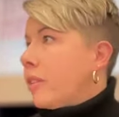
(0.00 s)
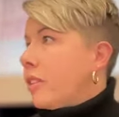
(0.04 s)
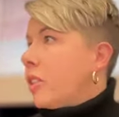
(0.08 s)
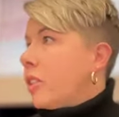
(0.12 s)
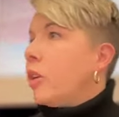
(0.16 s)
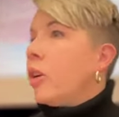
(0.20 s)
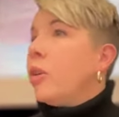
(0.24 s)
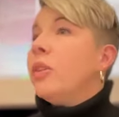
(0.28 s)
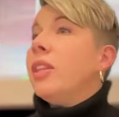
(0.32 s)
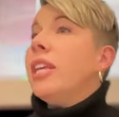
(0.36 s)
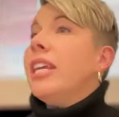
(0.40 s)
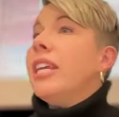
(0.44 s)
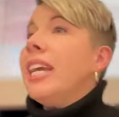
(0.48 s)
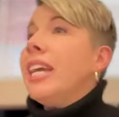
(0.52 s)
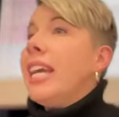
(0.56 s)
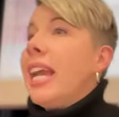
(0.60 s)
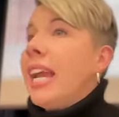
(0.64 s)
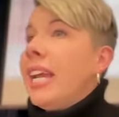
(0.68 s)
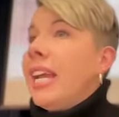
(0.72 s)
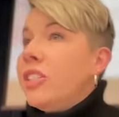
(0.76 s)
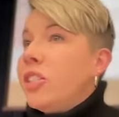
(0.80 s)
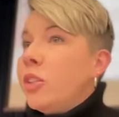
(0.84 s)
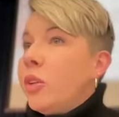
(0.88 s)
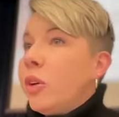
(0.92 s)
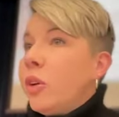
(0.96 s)
So don't think I
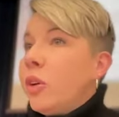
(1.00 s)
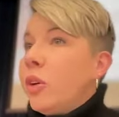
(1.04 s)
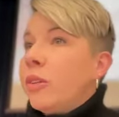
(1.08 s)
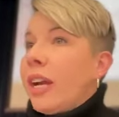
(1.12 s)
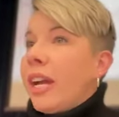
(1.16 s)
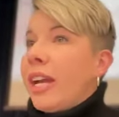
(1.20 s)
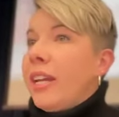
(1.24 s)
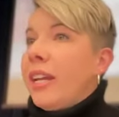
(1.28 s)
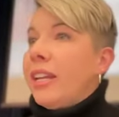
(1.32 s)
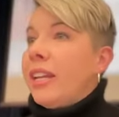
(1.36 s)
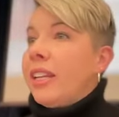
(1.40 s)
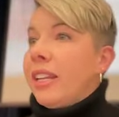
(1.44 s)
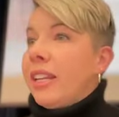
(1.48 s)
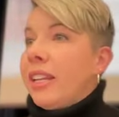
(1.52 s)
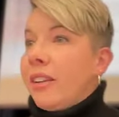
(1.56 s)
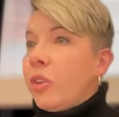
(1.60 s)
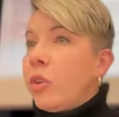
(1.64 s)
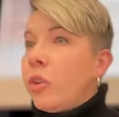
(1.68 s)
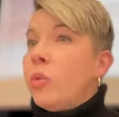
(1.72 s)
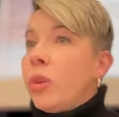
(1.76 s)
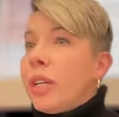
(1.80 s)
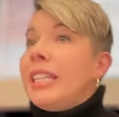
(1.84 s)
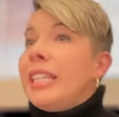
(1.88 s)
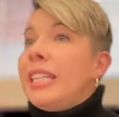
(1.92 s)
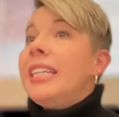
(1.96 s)
hate you, all right? If
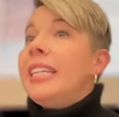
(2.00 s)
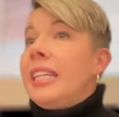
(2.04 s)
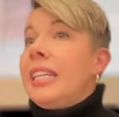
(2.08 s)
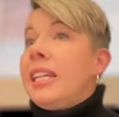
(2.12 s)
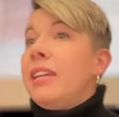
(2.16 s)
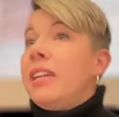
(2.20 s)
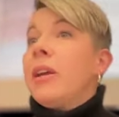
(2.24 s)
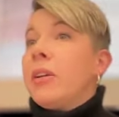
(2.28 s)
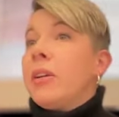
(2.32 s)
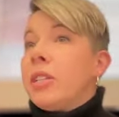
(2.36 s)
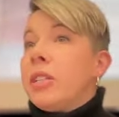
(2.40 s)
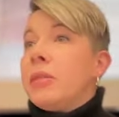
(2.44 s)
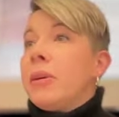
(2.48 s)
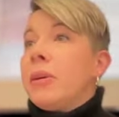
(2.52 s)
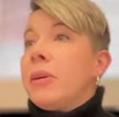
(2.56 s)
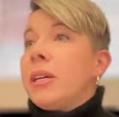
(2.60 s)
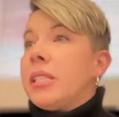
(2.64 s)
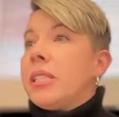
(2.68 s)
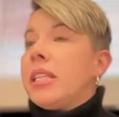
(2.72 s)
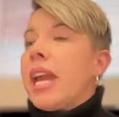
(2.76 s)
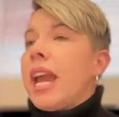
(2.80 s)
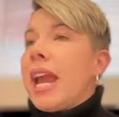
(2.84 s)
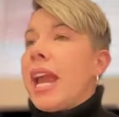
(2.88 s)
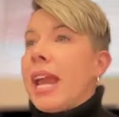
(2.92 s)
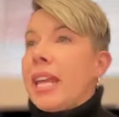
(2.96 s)
you really need my
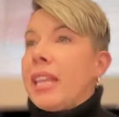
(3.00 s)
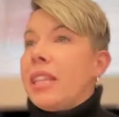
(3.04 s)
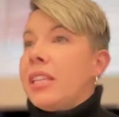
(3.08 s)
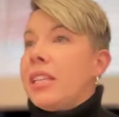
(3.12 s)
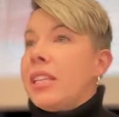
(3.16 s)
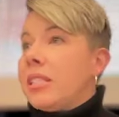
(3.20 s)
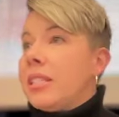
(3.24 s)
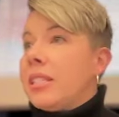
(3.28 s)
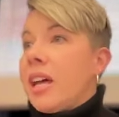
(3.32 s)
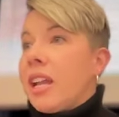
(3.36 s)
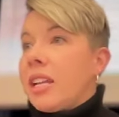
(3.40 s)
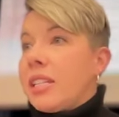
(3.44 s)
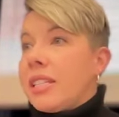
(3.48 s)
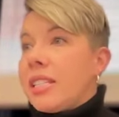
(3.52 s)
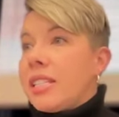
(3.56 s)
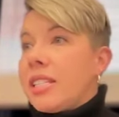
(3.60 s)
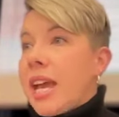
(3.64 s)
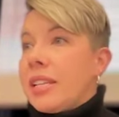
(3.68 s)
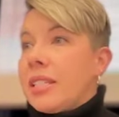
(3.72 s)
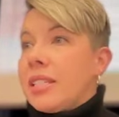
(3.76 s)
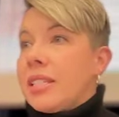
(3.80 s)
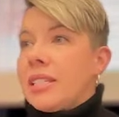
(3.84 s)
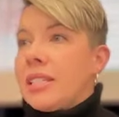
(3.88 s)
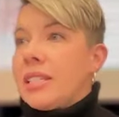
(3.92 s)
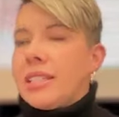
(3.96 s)
response, say, hey, this is not a
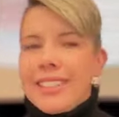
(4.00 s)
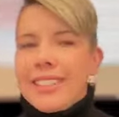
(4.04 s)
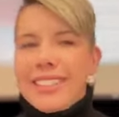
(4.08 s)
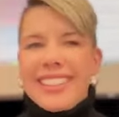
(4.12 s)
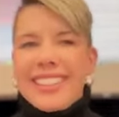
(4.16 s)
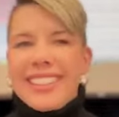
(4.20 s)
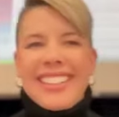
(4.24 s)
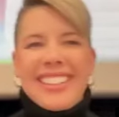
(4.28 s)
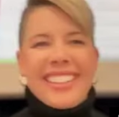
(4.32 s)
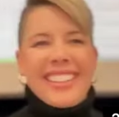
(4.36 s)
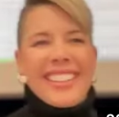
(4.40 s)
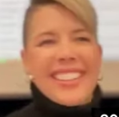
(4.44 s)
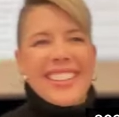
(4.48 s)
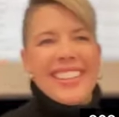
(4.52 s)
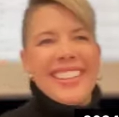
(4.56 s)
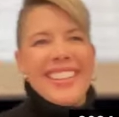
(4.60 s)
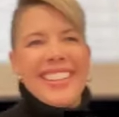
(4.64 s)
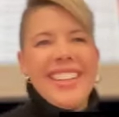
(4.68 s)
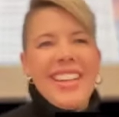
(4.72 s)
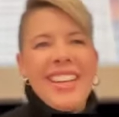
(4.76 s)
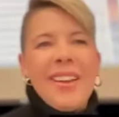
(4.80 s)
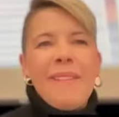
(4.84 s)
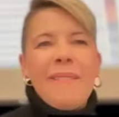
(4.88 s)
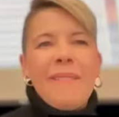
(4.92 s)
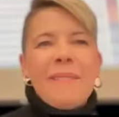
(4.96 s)
test.
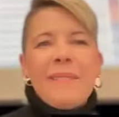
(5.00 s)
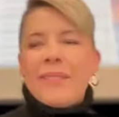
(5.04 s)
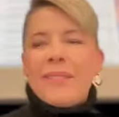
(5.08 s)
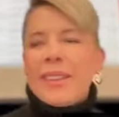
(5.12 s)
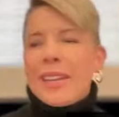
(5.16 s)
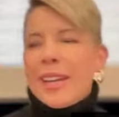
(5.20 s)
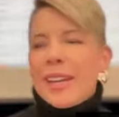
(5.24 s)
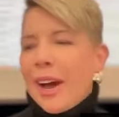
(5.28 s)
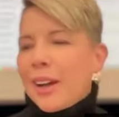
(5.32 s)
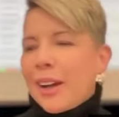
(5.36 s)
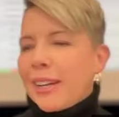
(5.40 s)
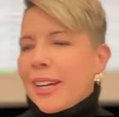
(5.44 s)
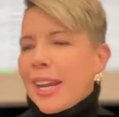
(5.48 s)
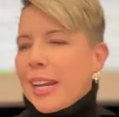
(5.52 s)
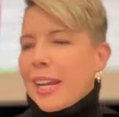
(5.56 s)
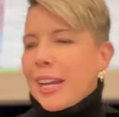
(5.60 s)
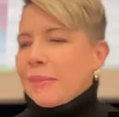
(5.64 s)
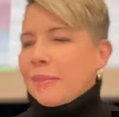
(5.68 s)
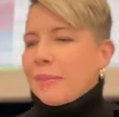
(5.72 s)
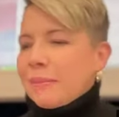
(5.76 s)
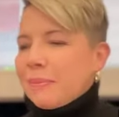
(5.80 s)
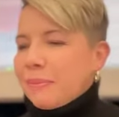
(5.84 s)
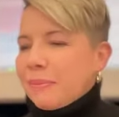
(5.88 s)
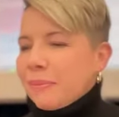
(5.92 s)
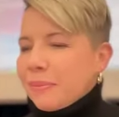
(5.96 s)
All right.
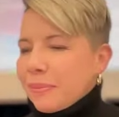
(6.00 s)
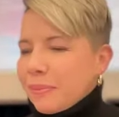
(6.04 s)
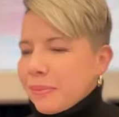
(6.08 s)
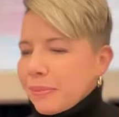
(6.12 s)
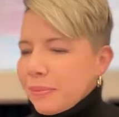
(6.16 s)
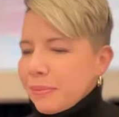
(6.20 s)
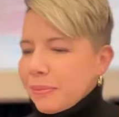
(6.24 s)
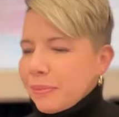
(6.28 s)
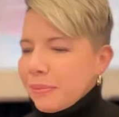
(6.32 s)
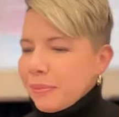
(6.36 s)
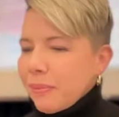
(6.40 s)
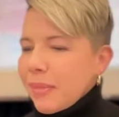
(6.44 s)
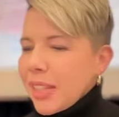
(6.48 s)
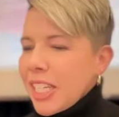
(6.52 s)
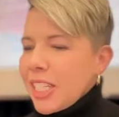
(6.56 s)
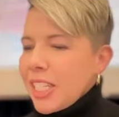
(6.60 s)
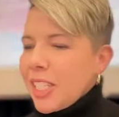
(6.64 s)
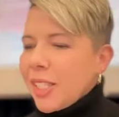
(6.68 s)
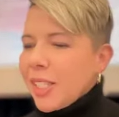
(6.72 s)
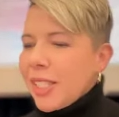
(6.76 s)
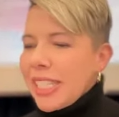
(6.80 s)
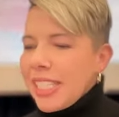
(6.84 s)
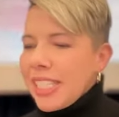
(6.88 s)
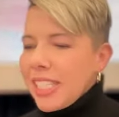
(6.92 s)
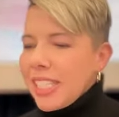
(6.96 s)

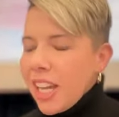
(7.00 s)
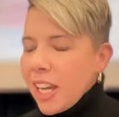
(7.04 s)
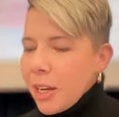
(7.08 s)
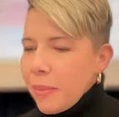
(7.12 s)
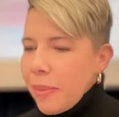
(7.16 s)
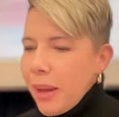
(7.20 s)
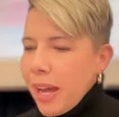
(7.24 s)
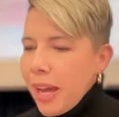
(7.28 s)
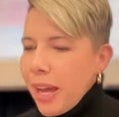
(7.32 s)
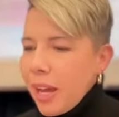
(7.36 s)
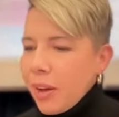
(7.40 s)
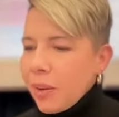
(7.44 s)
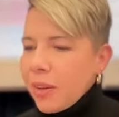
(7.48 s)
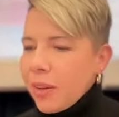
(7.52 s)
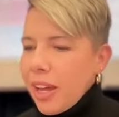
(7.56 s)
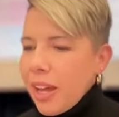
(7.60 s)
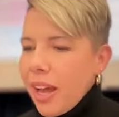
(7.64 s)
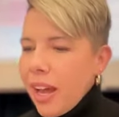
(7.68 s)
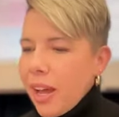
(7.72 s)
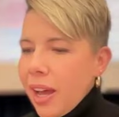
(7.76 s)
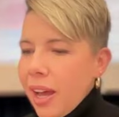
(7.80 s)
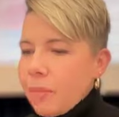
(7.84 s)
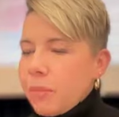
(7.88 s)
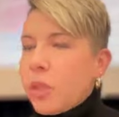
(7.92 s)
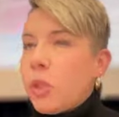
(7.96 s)
So let's talk about
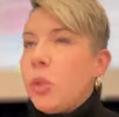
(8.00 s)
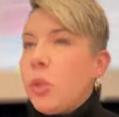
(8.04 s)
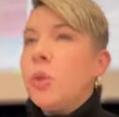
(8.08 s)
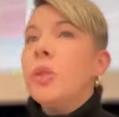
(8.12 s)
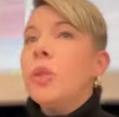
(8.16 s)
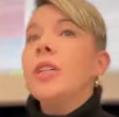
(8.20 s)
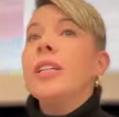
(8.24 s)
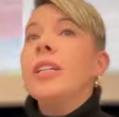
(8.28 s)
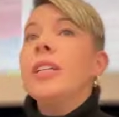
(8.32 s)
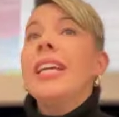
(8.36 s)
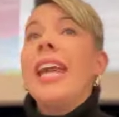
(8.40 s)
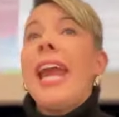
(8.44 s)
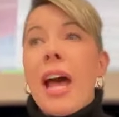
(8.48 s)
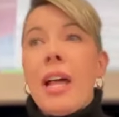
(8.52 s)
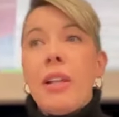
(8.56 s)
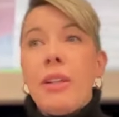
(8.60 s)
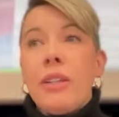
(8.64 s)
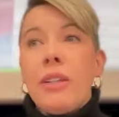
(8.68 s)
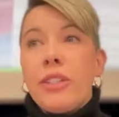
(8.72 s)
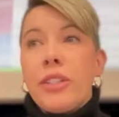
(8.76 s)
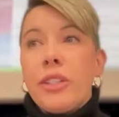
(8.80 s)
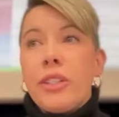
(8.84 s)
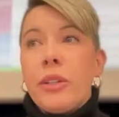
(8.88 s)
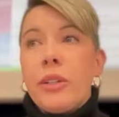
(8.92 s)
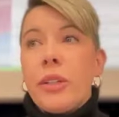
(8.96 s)
Google
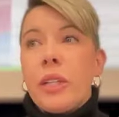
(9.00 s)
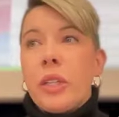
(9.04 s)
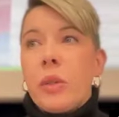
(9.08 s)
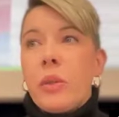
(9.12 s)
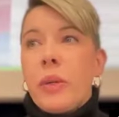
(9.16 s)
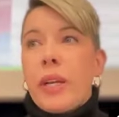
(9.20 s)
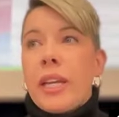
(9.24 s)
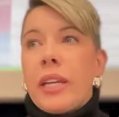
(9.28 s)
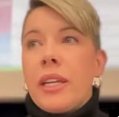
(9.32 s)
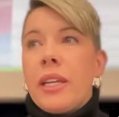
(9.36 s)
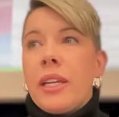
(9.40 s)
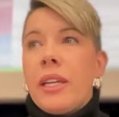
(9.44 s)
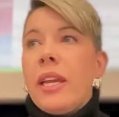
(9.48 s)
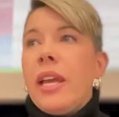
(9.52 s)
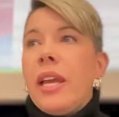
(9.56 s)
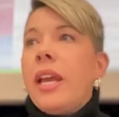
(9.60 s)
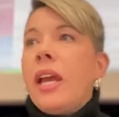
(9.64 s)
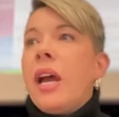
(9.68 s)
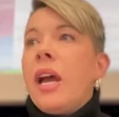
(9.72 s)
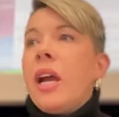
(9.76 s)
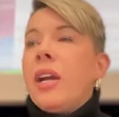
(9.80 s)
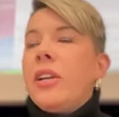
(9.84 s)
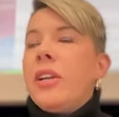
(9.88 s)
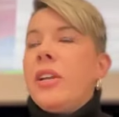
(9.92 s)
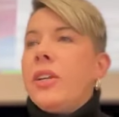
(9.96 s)
Calendar real quick.
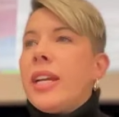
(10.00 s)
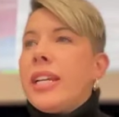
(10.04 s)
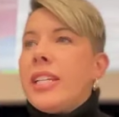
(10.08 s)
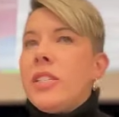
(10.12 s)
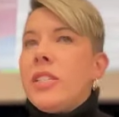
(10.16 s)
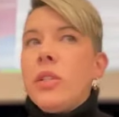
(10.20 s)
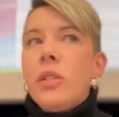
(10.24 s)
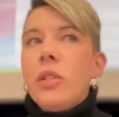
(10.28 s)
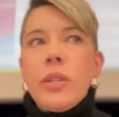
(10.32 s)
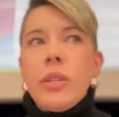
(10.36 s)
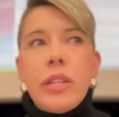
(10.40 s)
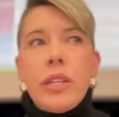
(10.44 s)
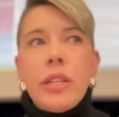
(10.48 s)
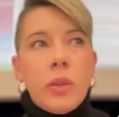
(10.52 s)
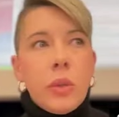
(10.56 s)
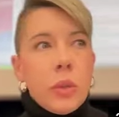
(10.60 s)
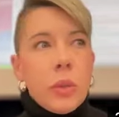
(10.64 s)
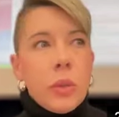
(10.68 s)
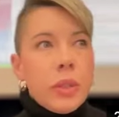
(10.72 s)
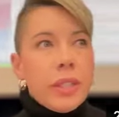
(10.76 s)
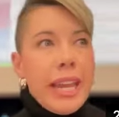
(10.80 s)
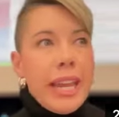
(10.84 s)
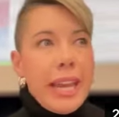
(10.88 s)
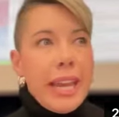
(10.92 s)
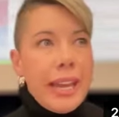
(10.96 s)
You guys using
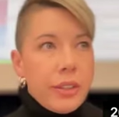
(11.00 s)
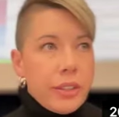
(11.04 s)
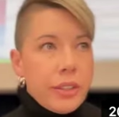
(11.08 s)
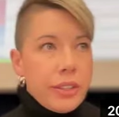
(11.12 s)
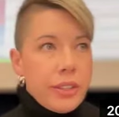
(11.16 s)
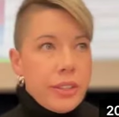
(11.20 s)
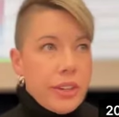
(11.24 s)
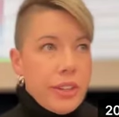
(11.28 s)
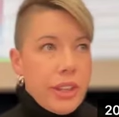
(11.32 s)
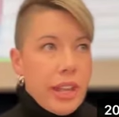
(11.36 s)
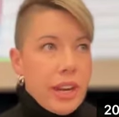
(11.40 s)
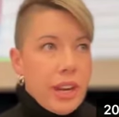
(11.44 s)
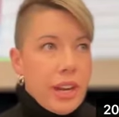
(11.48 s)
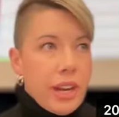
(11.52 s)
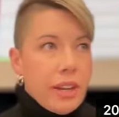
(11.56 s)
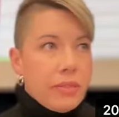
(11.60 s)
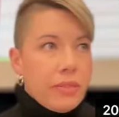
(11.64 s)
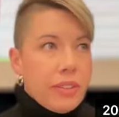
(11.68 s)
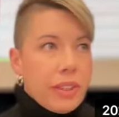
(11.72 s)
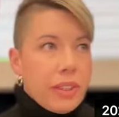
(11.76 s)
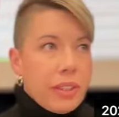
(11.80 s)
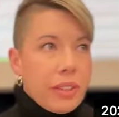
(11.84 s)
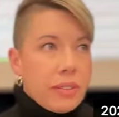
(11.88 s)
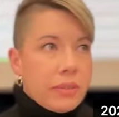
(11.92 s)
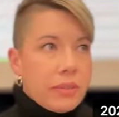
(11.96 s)
Google Calendar that
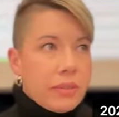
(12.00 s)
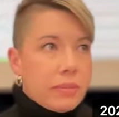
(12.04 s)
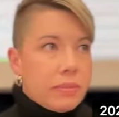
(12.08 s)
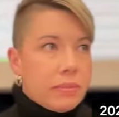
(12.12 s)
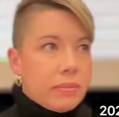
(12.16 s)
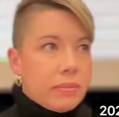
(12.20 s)
often?